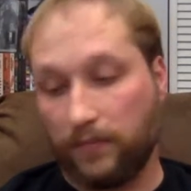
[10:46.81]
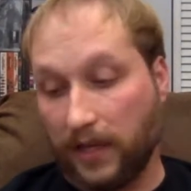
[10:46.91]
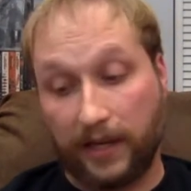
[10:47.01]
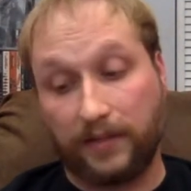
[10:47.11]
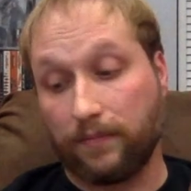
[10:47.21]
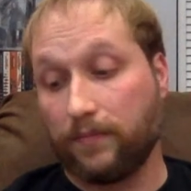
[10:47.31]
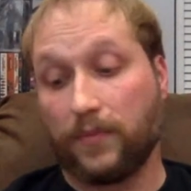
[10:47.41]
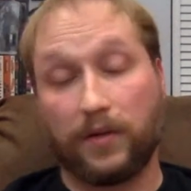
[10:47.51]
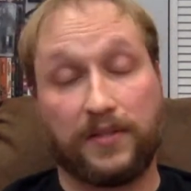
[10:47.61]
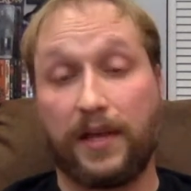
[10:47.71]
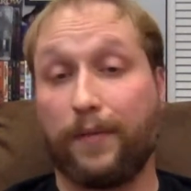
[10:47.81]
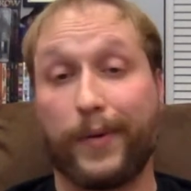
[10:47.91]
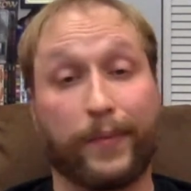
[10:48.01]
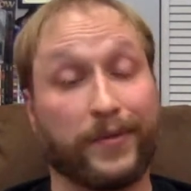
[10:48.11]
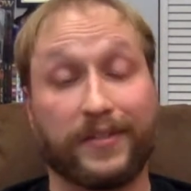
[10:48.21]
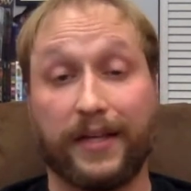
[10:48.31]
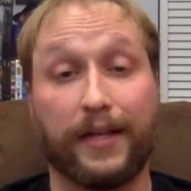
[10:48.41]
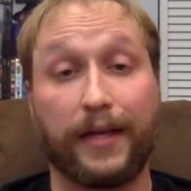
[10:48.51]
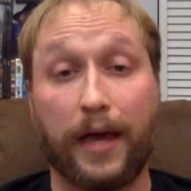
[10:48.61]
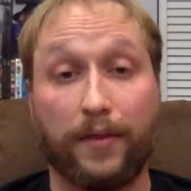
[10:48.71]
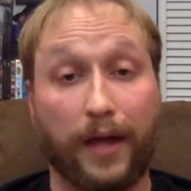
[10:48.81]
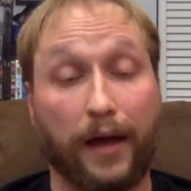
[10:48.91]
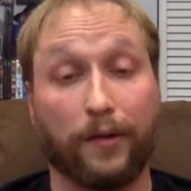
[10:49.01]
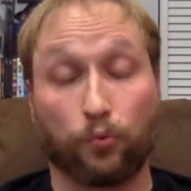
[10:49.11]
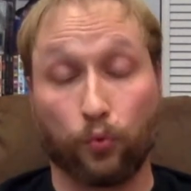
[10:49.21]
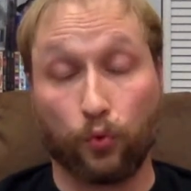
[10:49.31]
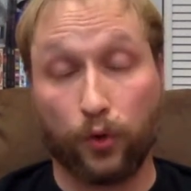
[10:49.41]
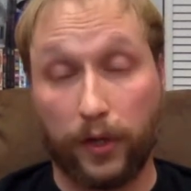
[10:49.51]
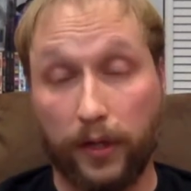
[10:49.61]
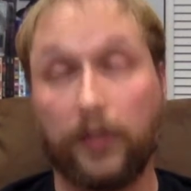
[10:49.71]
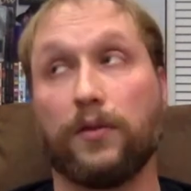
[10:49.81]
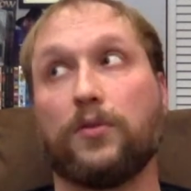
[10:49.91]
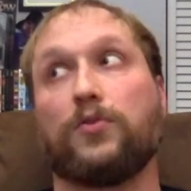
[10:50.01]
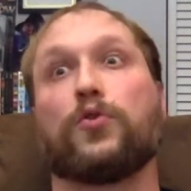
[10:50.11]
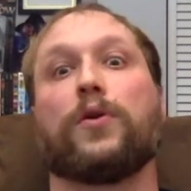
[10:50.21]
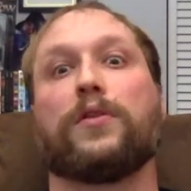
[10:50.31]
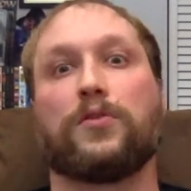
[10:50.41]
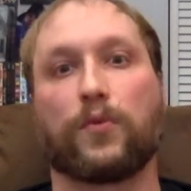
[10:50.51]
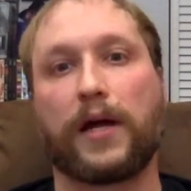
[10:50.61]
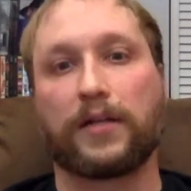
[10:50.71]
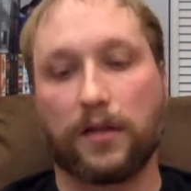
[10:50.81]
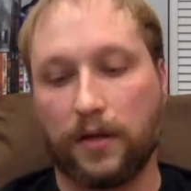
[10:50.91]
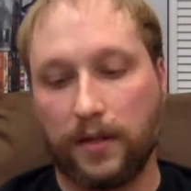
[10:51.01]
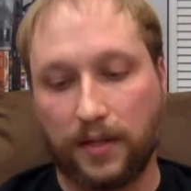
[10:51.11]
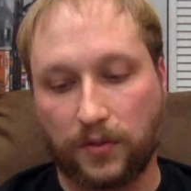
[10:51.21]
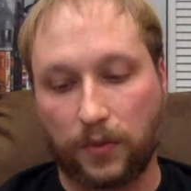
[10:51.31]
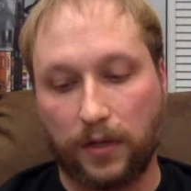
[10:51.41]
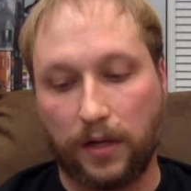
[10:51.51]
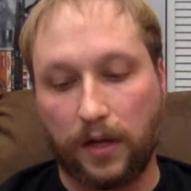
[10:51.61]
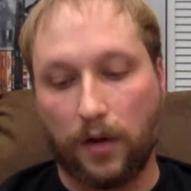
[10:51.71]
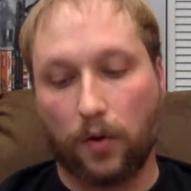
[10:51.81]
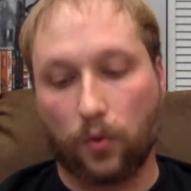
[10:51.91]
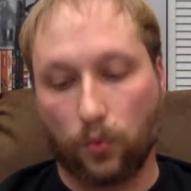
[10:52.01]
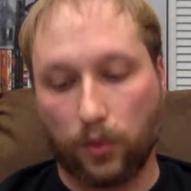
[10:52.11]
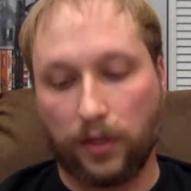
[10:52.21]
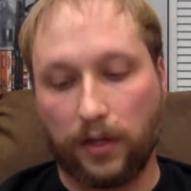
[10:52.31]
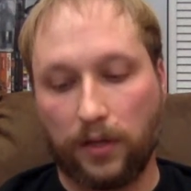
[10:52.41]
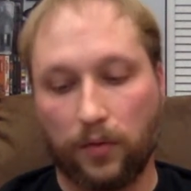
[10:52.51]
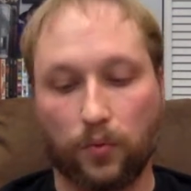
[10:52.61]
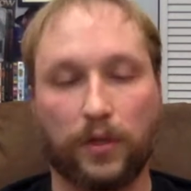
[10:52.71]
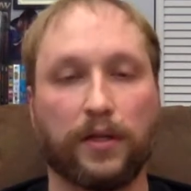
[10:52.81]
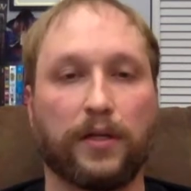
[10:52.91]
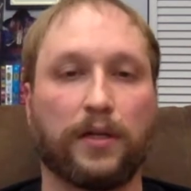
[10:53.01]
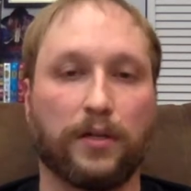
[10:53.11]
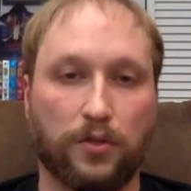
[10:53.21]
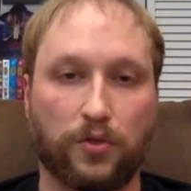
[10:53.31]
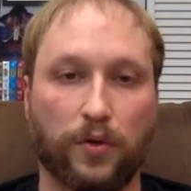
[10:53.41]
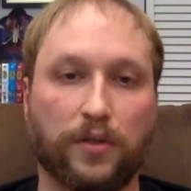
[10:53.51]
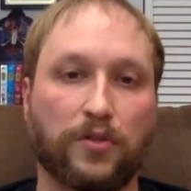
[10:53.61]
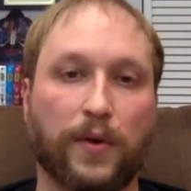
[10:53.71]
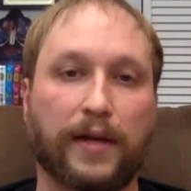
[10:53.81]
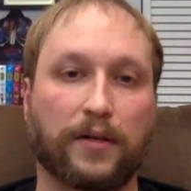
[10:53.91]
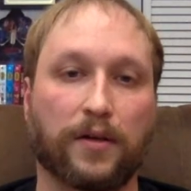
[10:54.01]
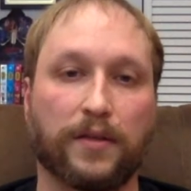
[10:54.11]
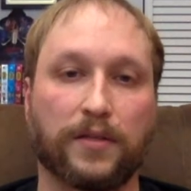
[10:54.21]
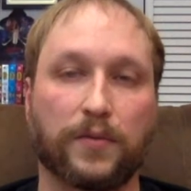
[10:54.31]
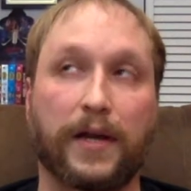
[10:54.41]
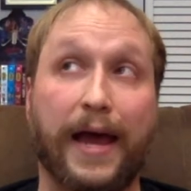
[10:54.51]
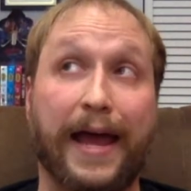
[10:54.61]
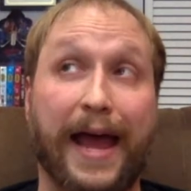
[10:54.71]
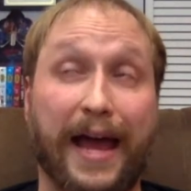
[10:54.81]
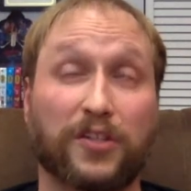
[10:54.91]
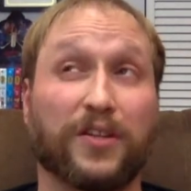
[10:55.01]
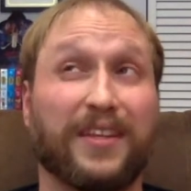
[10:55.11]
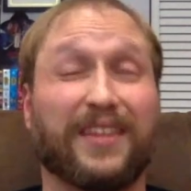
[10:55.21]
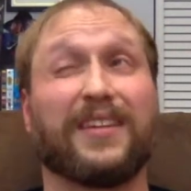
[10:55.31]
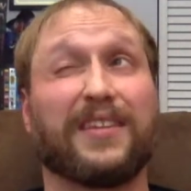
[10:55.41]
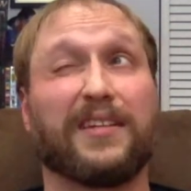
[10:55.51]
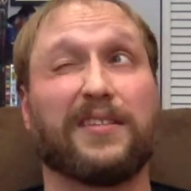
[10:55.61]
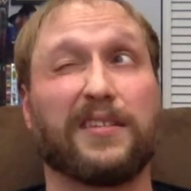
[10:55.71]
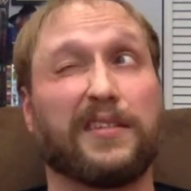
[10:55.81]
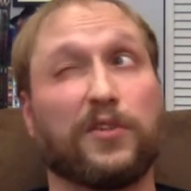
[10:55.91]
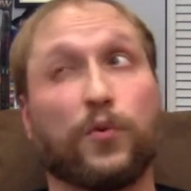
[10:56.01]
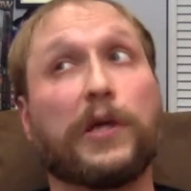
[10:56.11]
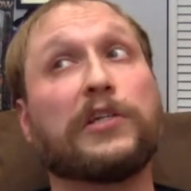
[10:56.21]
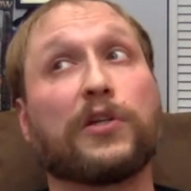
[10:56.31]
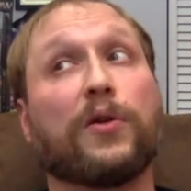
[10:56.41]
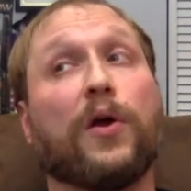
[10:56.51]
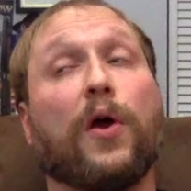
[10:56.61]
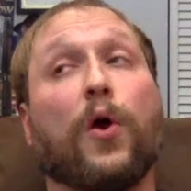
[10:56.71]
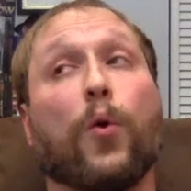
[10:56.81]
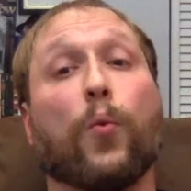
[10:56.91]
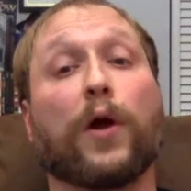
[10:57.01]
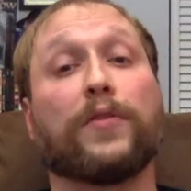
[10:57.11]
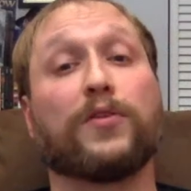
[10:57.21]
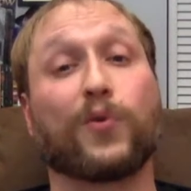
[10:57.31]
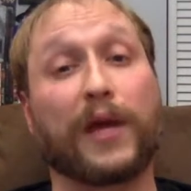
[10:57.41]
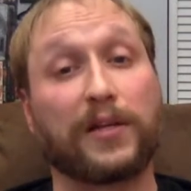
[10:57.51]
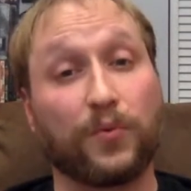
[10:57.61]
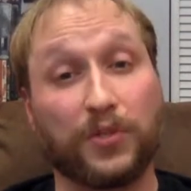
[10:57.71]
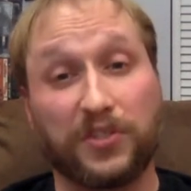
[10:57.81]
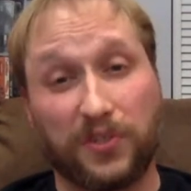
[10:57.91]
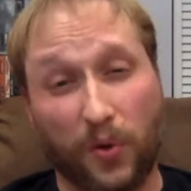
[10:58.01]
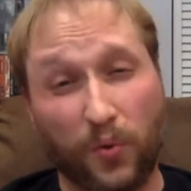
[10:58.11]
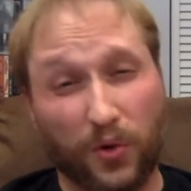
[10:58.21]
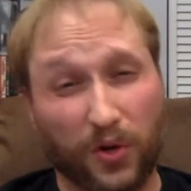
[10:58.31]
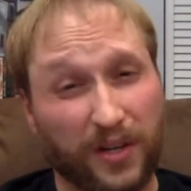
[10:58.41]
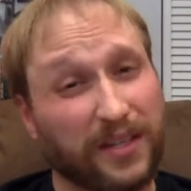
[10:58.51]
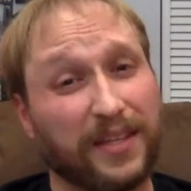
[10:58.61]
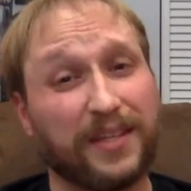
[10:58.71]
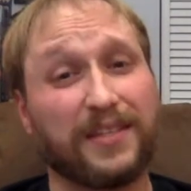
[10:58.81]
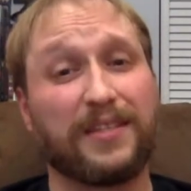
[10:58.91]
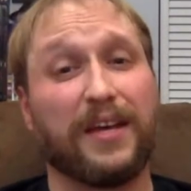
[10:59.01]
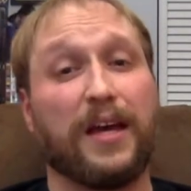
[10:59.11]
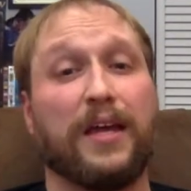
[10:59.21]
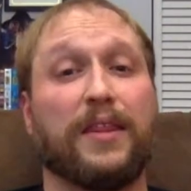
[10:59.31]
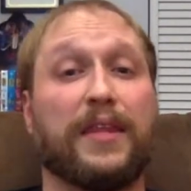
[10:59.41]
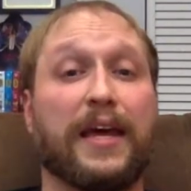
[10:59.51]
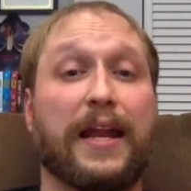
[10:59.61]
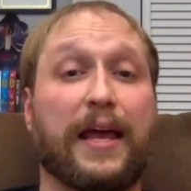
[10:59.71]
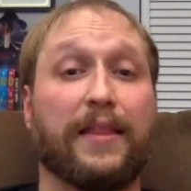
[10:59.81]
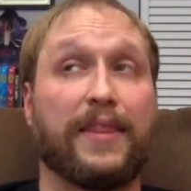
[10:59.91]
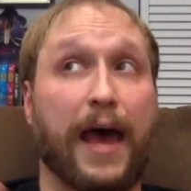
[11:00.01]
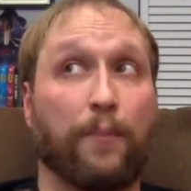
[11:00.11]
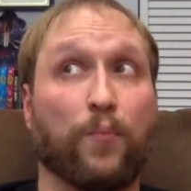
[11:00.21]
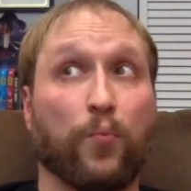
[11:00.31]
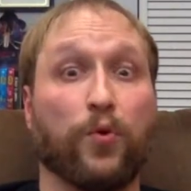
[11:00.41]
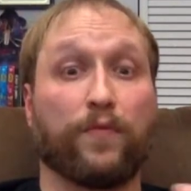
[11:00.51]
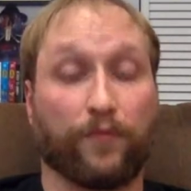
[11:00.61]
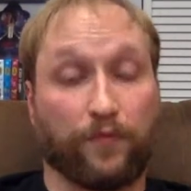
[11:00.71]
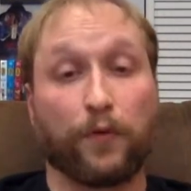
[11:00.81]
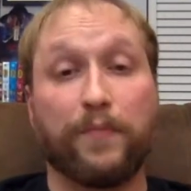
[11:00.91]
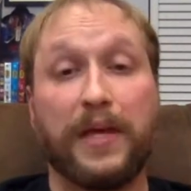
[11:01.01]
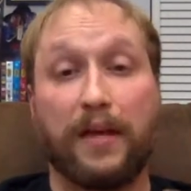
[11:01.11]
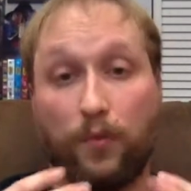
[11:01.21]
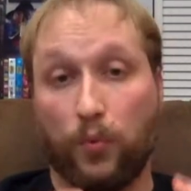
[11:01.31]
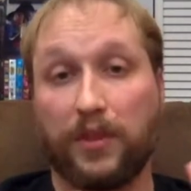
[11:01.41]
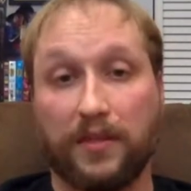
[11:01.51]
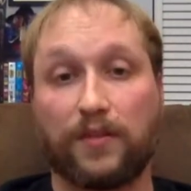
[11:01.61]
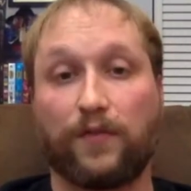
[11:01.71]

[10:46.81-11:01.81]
Like I said, but I'm going to say it again, I really enjoyed the directing on this one. Really enjoyed the directing on this one. I actually think that it's a situation where the directing was so good in this that would, for me, with this